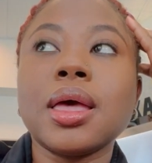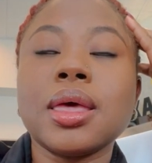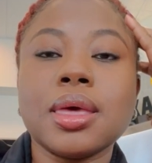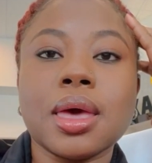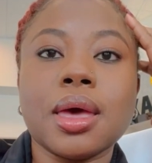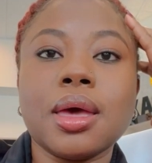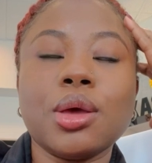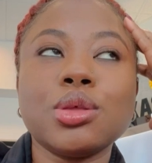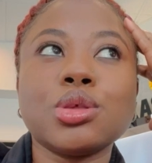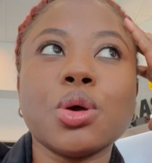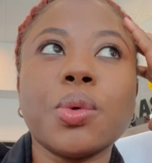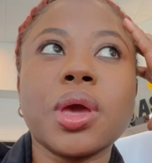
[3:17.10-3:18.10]
Yeah,
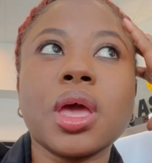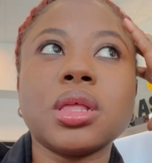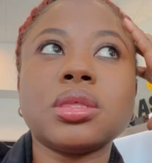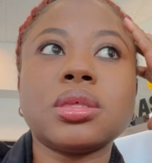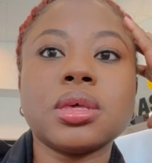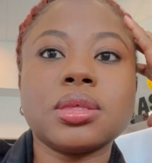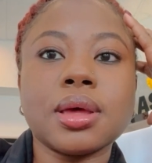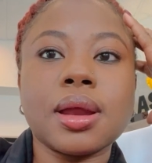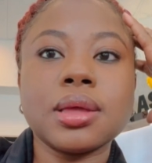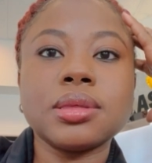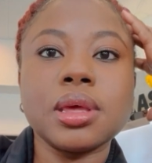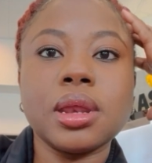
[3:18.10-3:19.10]
so we get 6 of
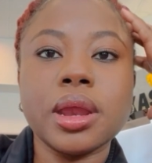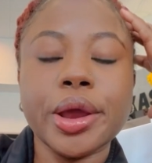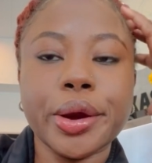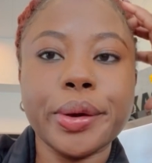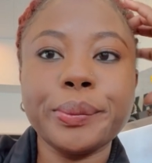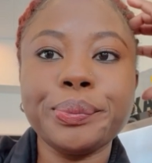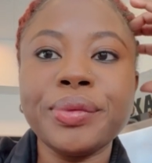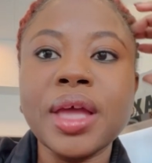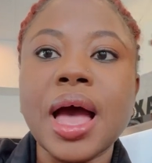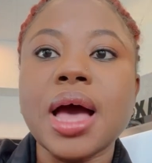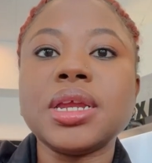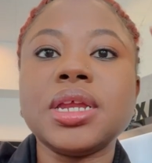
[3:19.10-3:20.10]
that in there
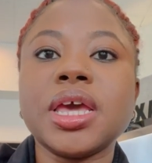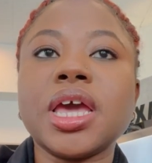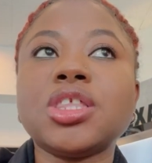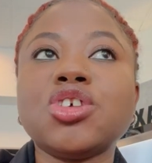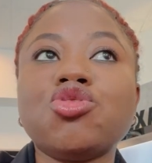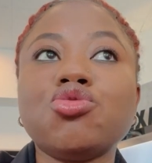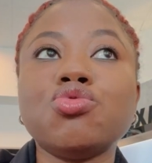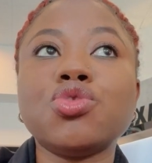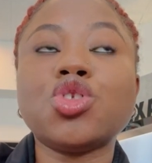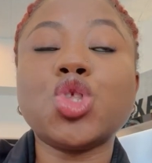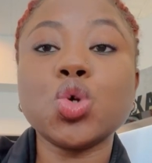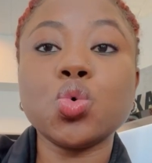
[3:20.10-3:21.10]
and then you get to choose
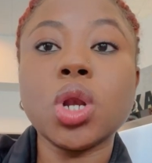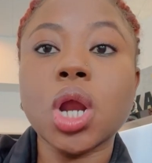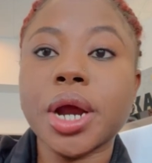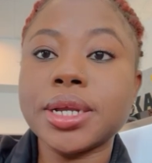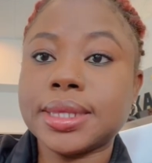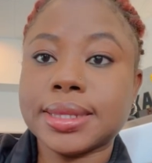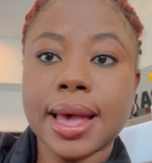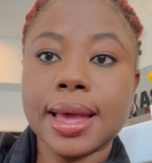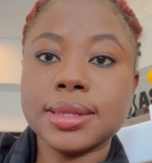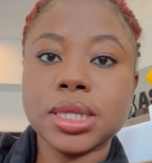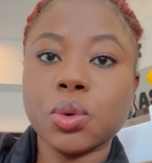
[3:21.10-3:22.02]
2 large sides.